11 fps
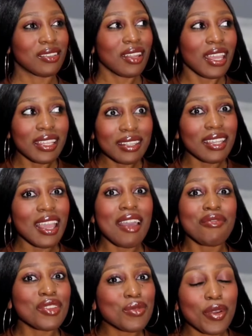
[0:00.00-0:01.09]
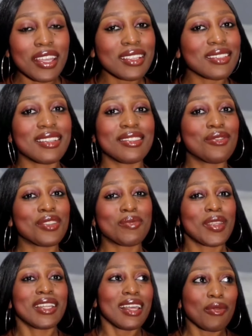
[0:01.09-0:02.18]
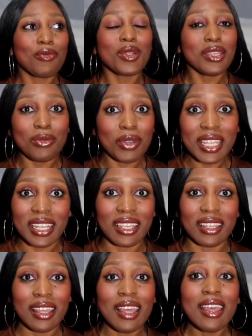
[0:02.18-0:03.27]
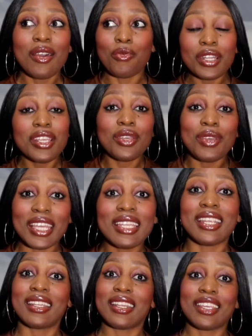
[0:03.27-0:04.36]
Like, the average person is not spent. Like, what are you eating? What are you eating